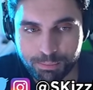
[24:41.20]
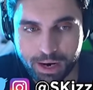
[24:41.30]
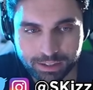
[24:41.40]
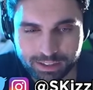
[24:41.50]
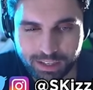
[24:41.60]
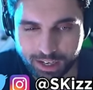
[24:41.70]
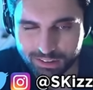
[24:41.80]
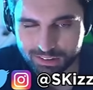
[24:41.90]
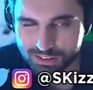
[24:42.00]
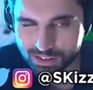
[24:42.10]
might get
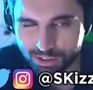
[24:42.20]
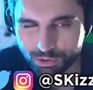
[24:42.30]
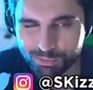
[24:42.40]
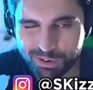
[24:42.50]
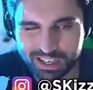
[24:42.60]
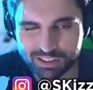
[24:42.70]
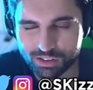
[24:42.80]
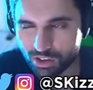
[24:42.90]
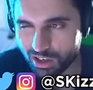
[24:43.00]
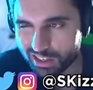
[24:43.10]
it this year, we might
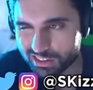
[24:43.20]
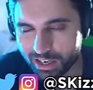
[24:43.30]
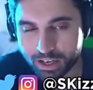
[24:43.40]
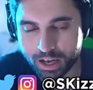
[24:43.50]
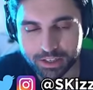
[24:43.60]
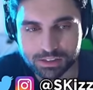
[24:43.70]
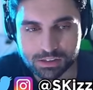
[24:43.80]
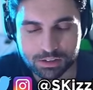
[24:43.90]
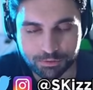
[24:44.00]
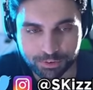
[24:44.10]
not. I, I guess
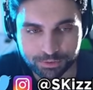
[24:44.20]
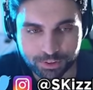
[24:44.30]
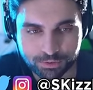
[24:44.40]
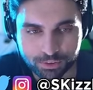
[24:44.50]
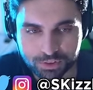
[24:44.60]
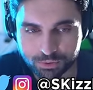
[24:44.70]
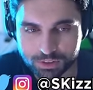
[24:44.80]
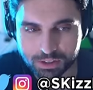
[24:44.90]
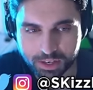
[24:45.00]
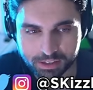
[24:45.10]
it's a 50-50
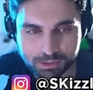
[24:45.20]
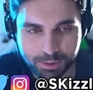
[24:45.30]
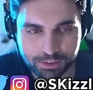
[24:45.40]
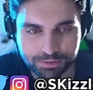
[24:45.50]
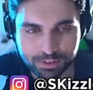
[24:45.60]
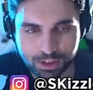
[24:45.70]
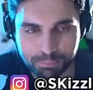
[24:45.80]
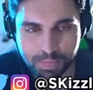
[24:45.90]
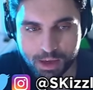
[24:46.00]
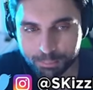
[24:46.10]
with the next Battlefield
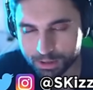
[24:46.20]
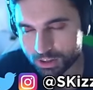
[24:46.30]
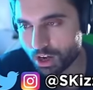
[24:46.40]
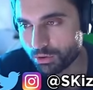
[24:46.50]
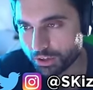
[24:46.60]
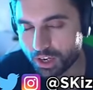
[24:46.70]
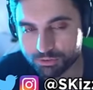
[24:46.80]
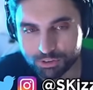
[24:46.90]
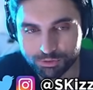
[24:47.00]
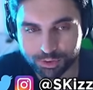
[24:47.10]
game, but they already have
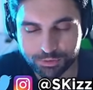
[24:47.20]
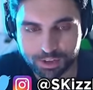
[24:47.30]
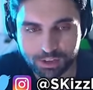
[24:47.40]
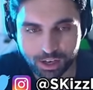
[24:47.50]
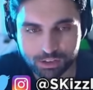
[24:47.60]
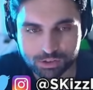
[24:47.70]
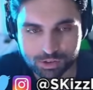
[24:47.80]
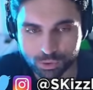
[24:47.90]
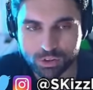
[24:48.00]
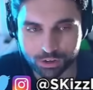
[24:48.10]
confirmed it, and
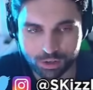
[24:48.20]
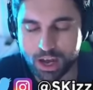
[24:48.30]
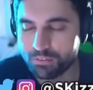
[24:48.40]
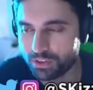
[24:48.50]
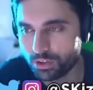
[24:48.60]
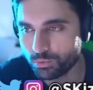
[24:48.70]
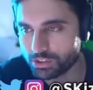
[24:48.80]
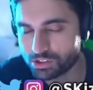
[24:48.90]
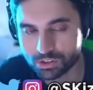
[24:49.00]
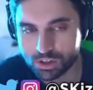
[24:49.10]
soon they're going to have their
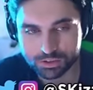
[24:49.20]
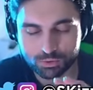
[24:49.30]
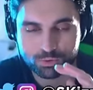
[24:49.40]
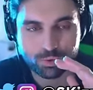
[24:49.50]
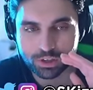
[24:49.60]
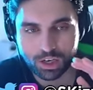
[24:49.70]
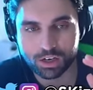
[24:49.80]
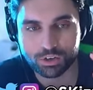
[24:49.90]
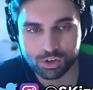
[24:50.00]
investor call, so we're going to hear